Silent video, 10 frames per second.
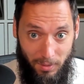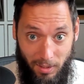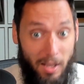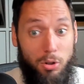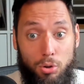
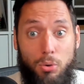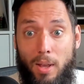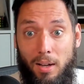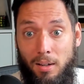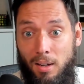Can you do
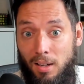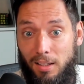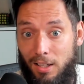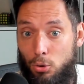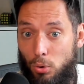that?
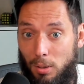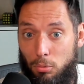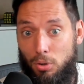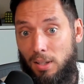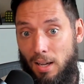Can you
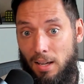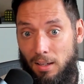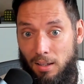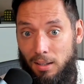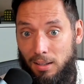
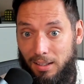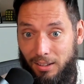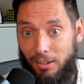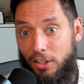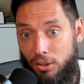communicate
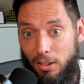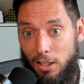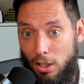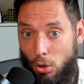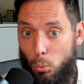
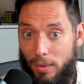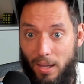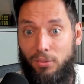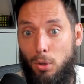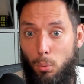clearly with
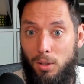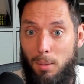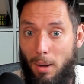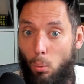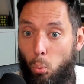everyone
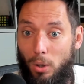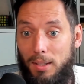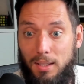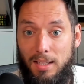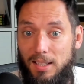about
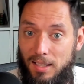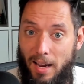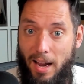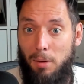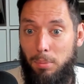what needs to
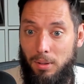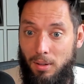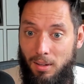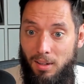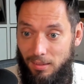happen?
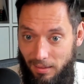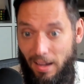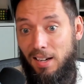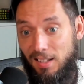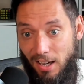And
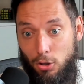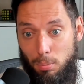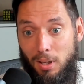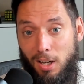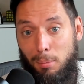that is how you
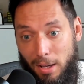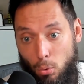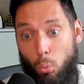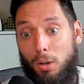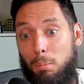become a
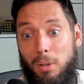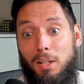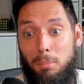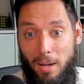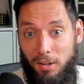1
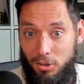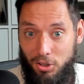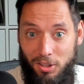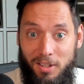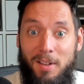minute
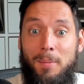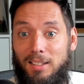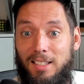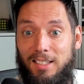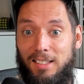manager.
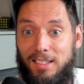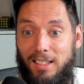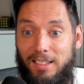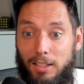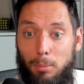This
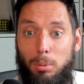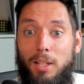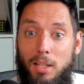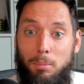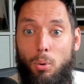is
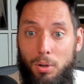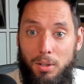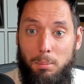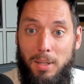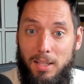doubly
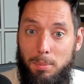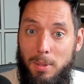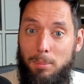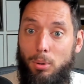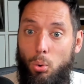important because
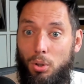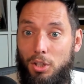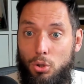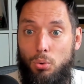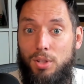people who are
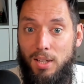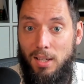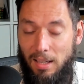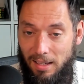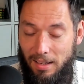
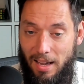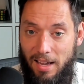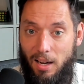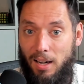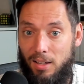using
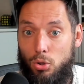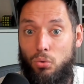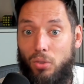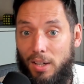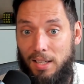AI to
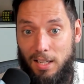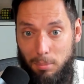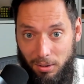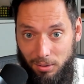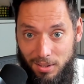write
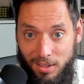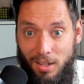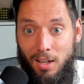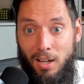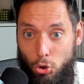emails
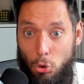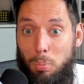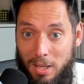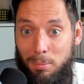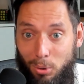to
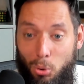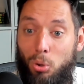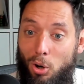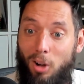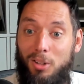people who
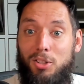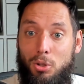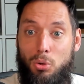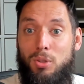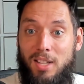are also
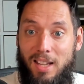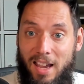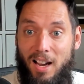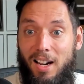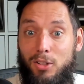using
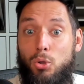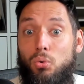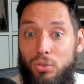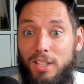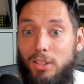AI to
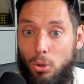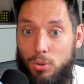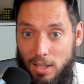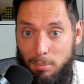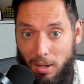read
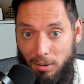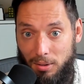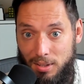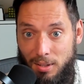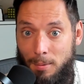those
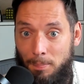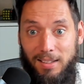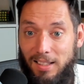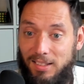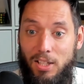emails.
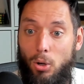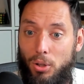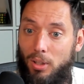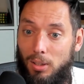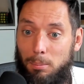That's the
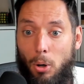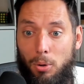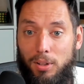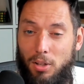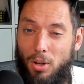other
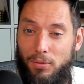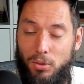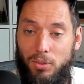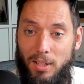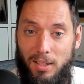component that you have
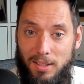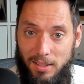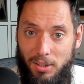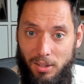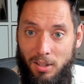to really
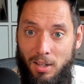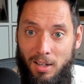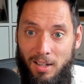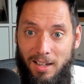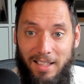consider.
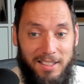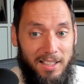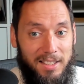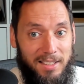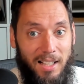
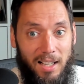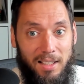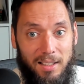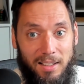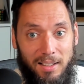It's
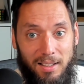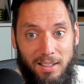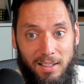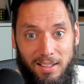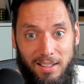not
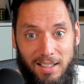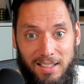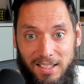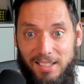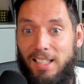a
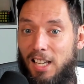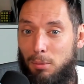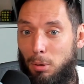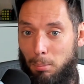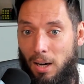
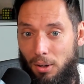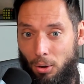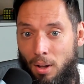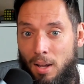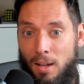sustainable
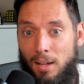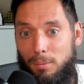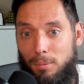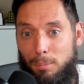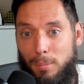model.
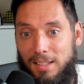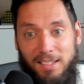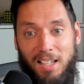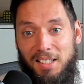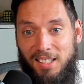It's
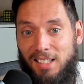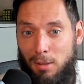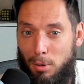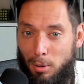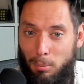not a
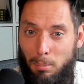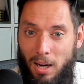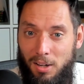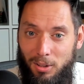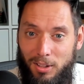sustainable
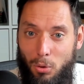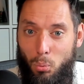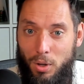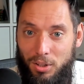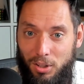model
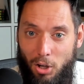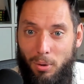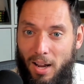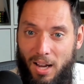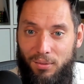that we are
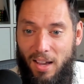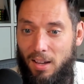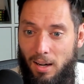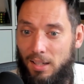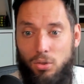going to have
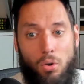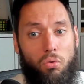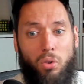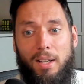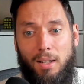AIs
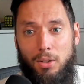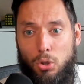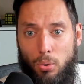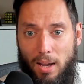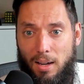writing
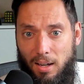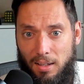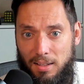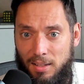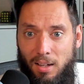to AIs.